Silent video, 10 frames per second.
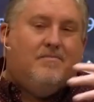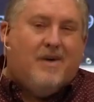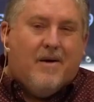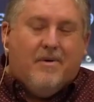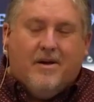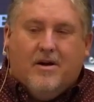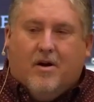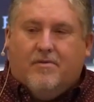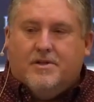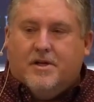Might be an
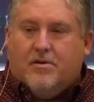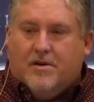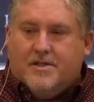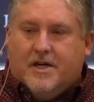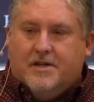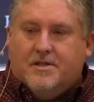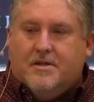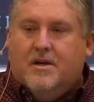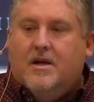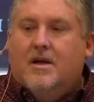
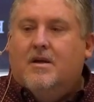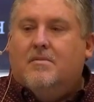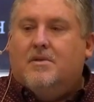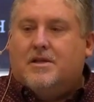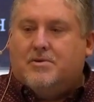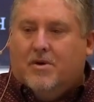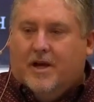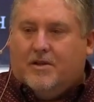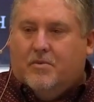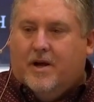overgeneralization. That's sort of
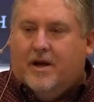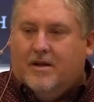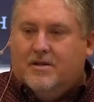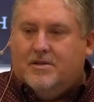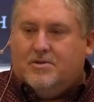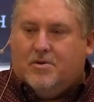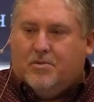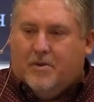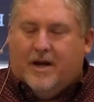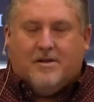like the way I, sort
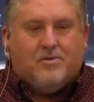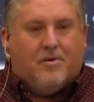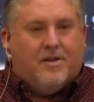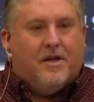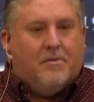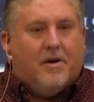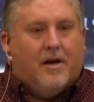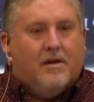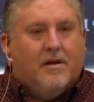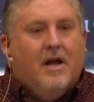of the way I sort of think about
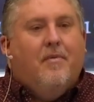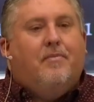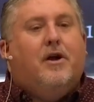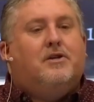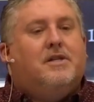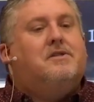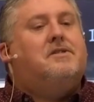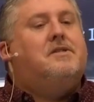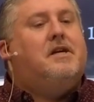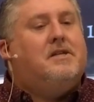it. There's a
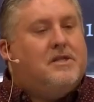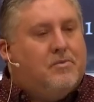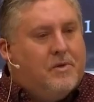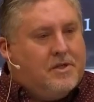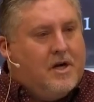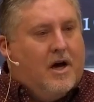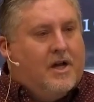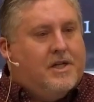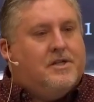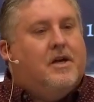sense in which
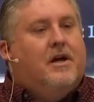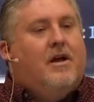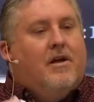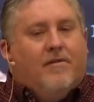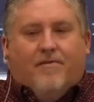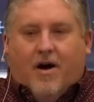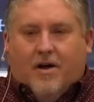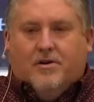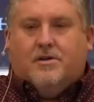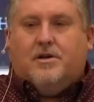God is
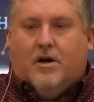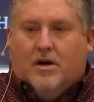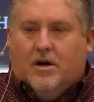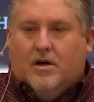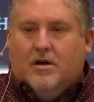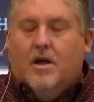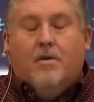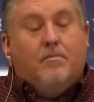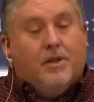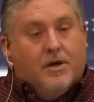Father to all.
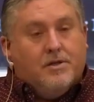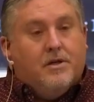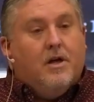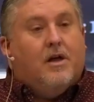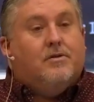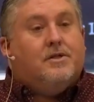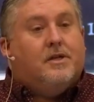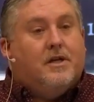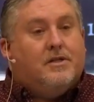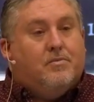But there's another
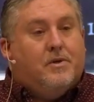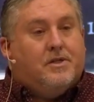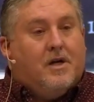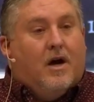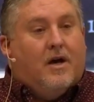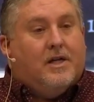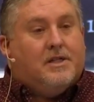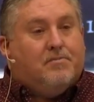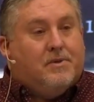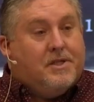sense in which God
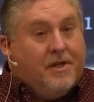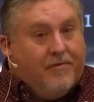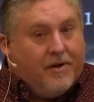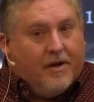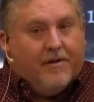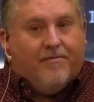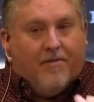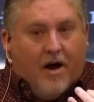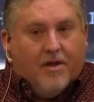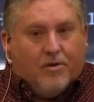is specifically
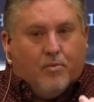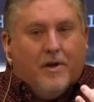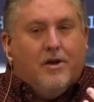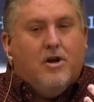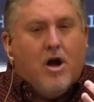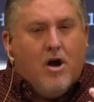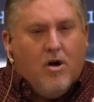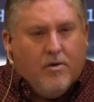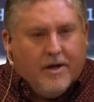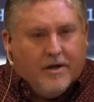Father. We
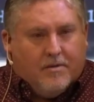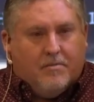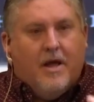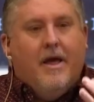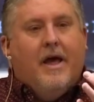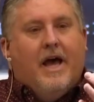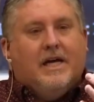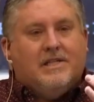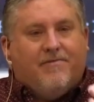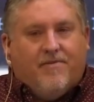know Him
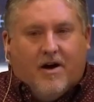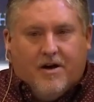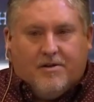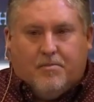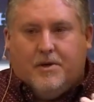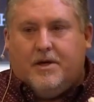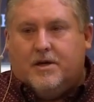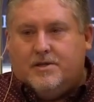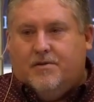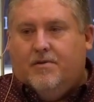as Father
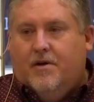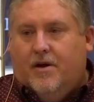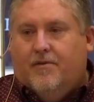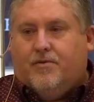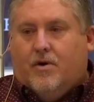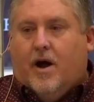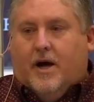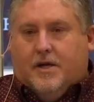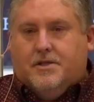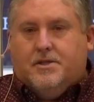because of, of
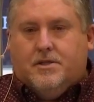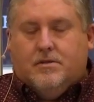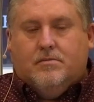Christ,